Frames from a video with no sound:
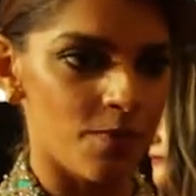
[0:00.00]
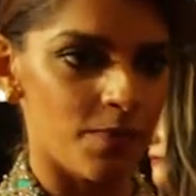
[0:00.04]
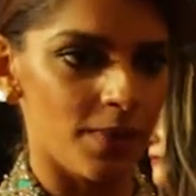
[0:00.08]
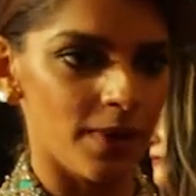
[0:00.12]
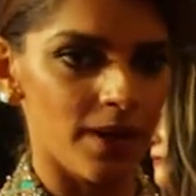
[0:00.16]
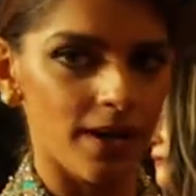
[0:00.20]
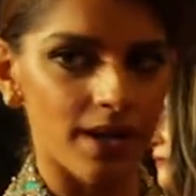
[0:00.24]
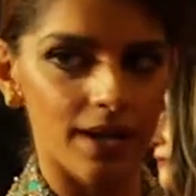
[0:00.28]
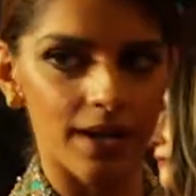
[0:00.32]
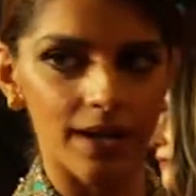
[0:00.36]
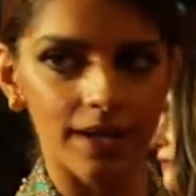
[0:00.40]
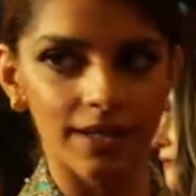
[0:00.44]

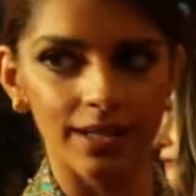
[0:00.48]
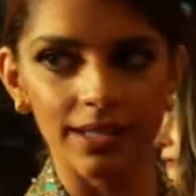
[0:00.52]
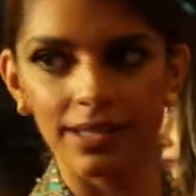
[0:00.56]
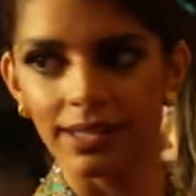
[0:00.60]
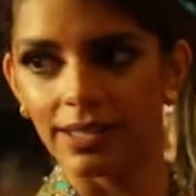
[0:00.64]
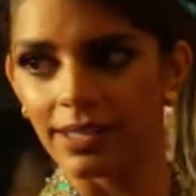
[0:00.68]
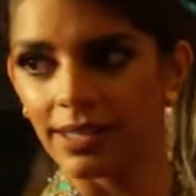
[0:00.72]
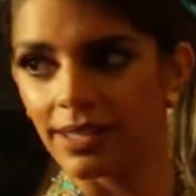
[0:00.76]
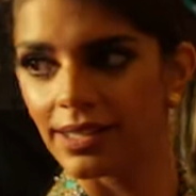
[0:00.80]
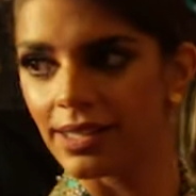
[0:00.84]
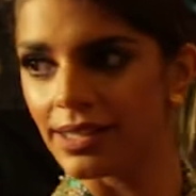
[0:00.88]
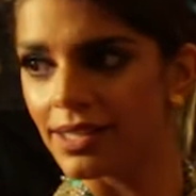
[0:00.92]
Uh,
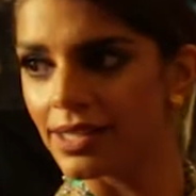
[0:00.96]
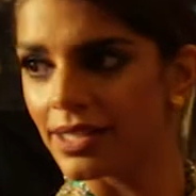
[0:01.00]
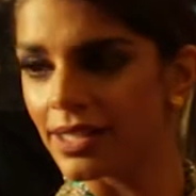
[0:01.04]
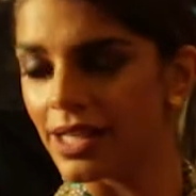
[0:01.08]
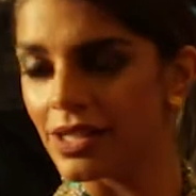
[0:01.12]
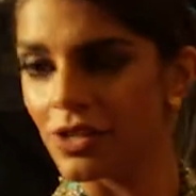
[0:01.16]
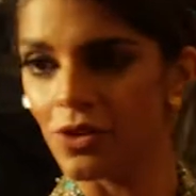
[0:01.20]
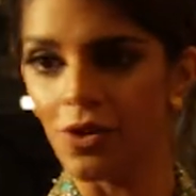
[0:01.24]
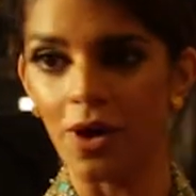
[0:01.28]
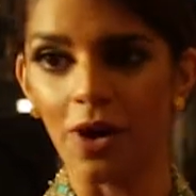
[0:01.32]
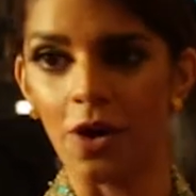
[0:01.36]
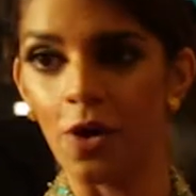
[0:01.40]
I,
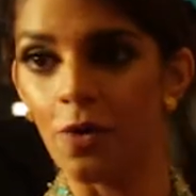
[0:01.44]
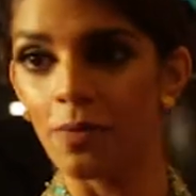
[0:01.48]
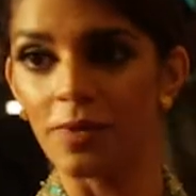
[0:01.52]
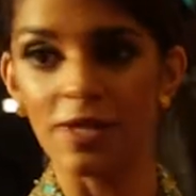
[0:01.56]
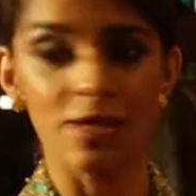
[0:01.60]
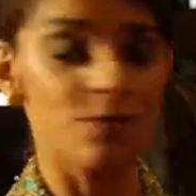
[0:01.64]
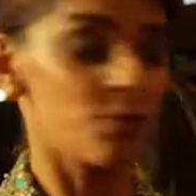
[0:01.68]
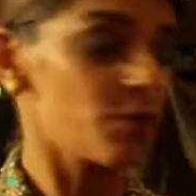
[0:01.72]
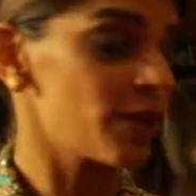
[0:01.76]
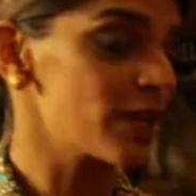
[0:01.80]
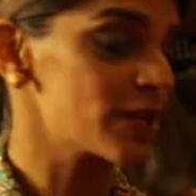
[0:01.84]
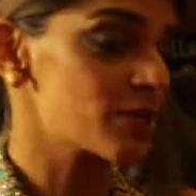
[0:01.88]
know, I hope
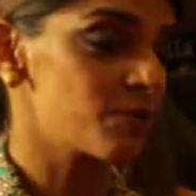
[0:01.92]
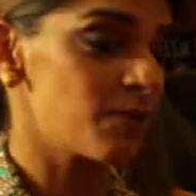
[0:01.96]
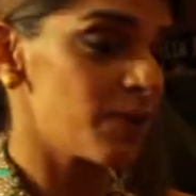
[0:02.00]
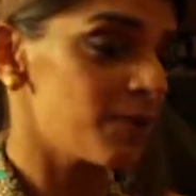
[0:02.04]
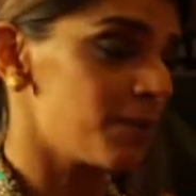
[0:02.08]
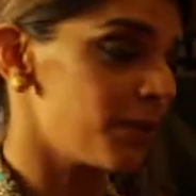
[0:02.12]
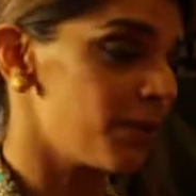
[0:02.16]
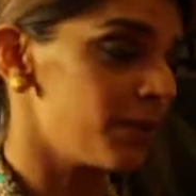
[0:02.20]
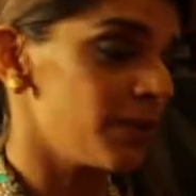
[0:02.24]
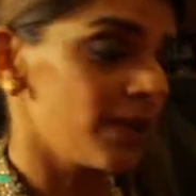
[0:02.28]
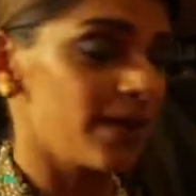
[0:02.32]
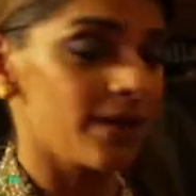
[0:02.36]
this brings
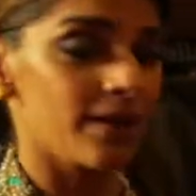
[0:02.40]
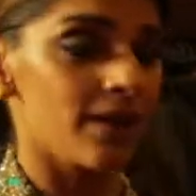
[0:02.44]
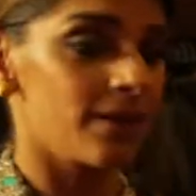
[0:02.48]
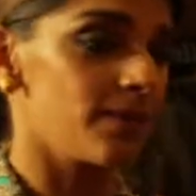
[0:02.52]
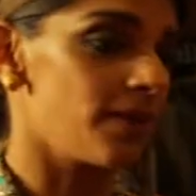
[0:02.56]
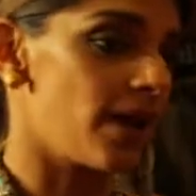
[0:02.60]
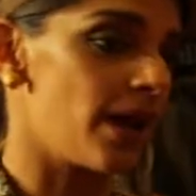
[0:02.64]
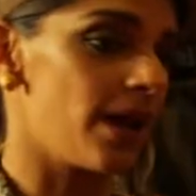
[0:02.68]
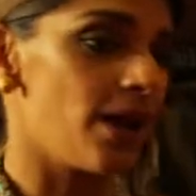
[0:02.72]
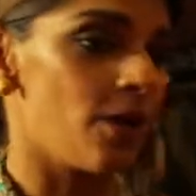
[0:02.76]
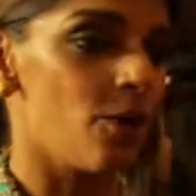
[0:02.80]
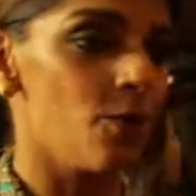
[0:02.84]
people, I,
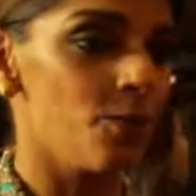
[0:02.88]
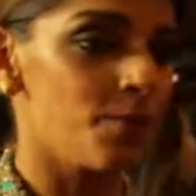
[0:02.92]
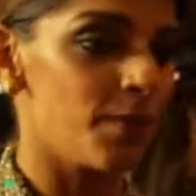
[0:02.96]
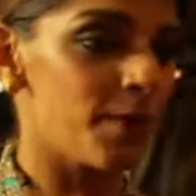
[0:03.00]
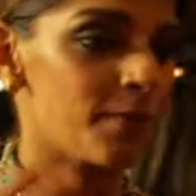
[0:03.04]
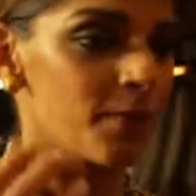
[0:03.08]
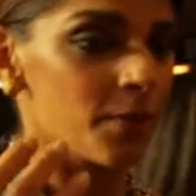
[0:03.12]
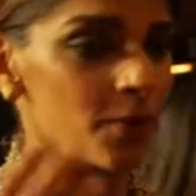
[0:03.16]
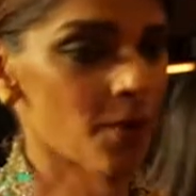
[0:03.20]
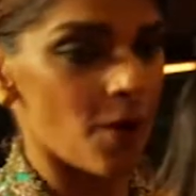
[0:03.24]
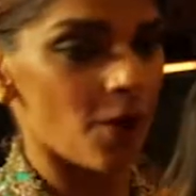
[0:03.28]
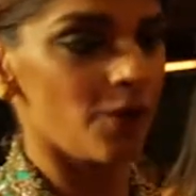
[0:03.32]
I hope
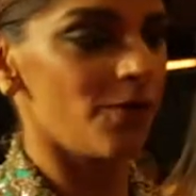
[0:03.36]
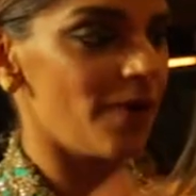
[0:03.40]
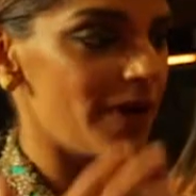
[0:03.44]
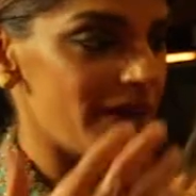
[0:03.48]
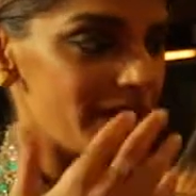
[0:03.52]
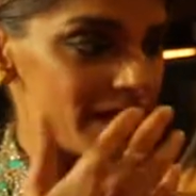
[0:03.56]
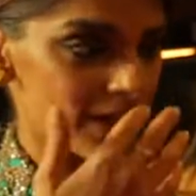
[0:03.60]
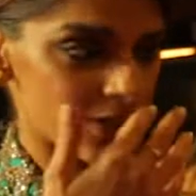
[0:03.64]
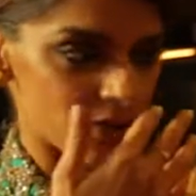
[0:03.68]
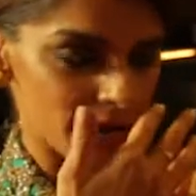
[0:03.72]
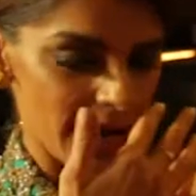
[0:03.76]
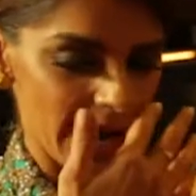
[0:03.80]
people
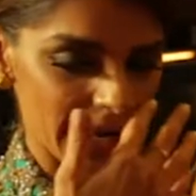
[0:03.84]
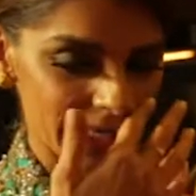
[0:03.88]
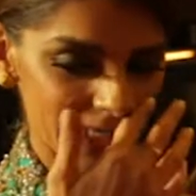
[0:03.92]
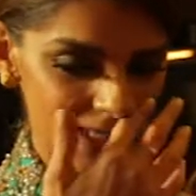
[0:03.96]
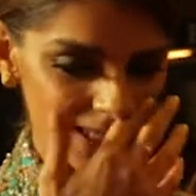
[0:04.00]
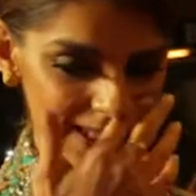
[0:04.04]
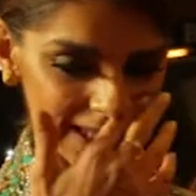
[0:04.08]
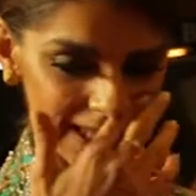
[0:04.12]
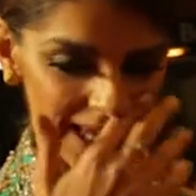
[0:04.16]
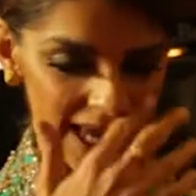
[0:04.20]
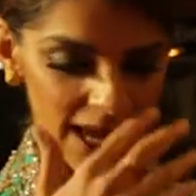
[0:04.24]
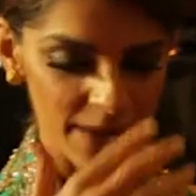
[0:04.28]
already attracted
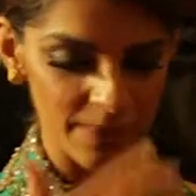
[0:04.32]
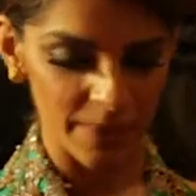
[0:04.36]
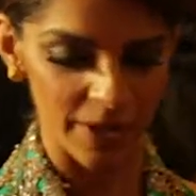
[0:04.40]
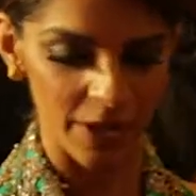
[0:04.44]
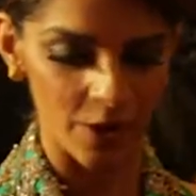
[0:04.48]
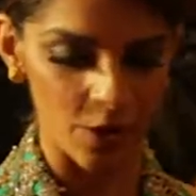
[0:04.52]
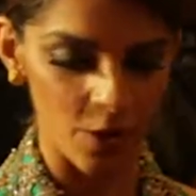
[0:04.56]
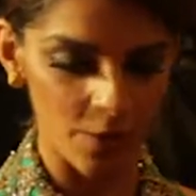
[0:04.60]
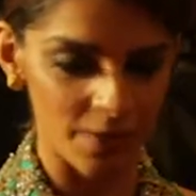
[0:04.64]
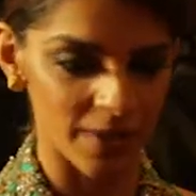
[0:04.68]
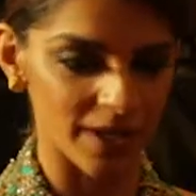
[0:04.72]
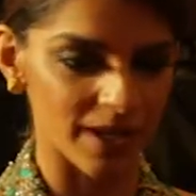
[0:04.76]
to cake, but I
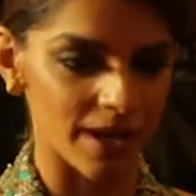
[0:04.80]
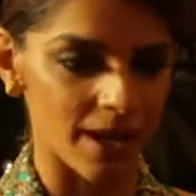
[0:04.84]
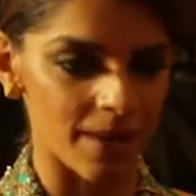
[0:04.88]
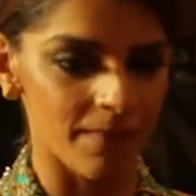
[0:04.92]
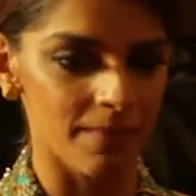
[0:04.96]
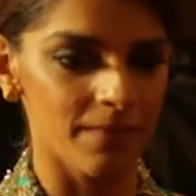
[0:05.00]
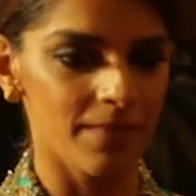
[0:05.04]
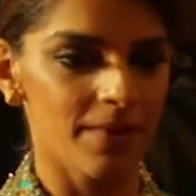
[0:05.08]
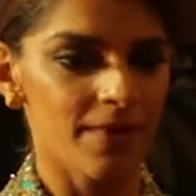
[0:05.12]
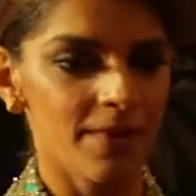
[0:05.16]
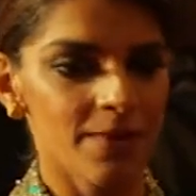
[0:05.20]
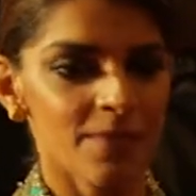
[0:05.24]
hope they come
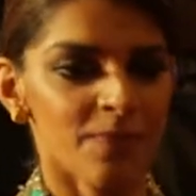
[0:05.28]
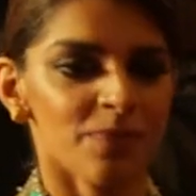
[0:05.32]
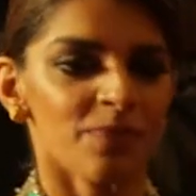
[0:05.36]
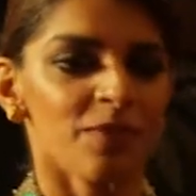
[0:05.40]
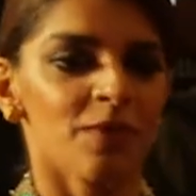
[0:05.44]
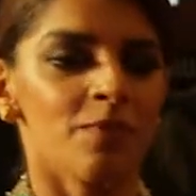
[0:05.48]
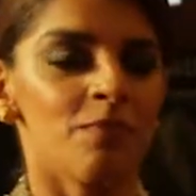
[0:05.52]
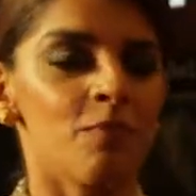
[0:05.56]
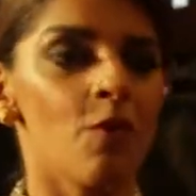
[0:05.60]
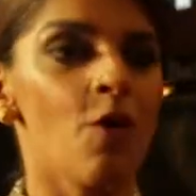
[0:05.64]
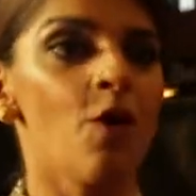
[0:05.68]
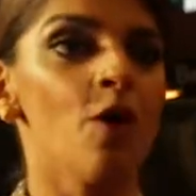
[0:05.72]

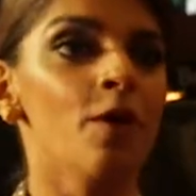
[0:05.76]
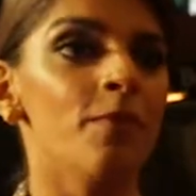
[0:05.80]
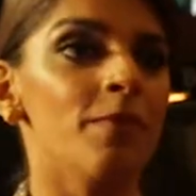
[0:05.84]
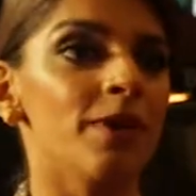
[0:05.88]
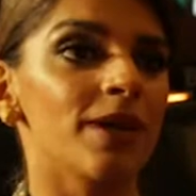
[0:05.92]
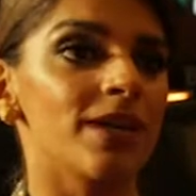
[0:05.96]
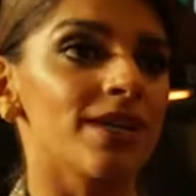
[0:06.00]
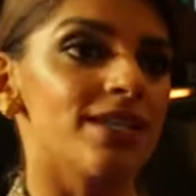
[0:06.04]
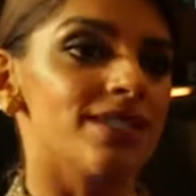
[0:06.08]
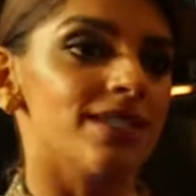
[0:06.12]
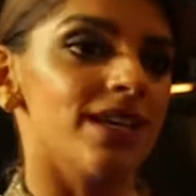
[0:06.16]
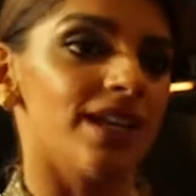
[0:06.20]
more
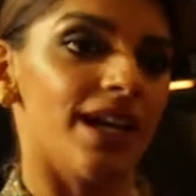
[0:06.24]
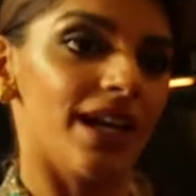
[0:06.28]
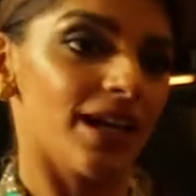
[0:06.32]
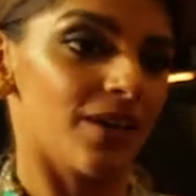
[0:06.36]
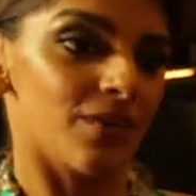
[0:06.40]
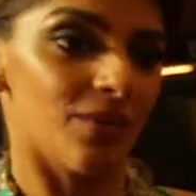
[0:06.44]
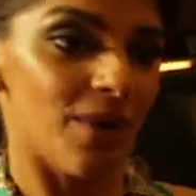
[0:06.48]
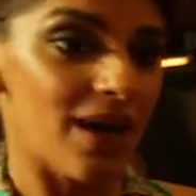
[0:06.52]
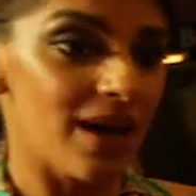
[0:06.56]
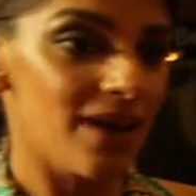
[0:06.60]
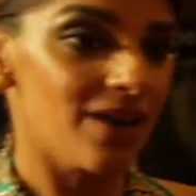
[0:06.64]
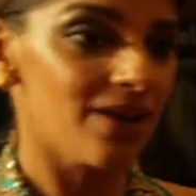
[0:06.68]
because they're like,
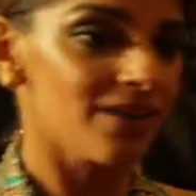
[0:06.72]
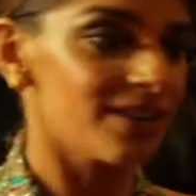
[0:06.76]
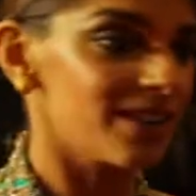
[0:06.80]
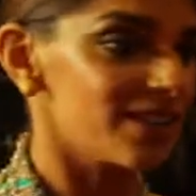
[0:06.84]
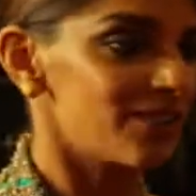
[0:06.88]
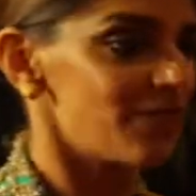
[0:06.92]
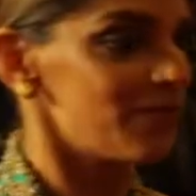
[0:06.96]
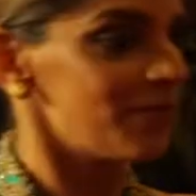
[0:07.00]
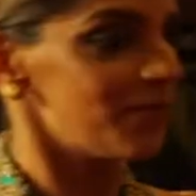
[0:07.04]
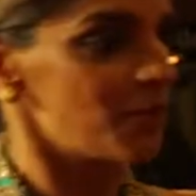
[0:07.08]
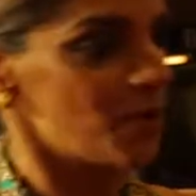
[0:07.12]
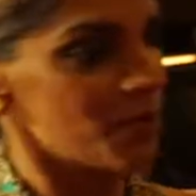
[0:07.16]
wow, this
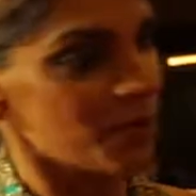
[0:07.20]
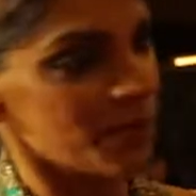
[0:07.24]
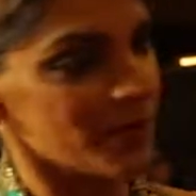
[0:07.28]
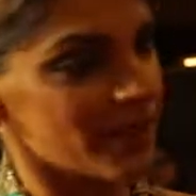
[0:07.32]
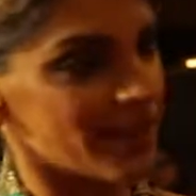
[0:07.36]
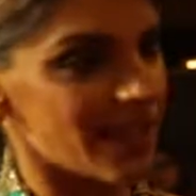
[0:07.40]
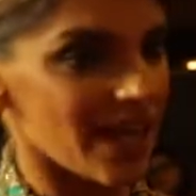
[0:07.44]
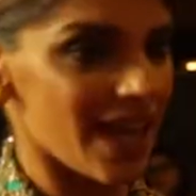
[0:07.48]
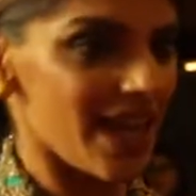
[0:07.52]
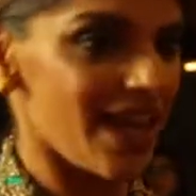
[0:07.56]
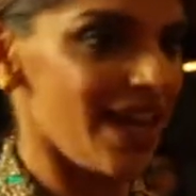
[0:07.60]
film opened. you there.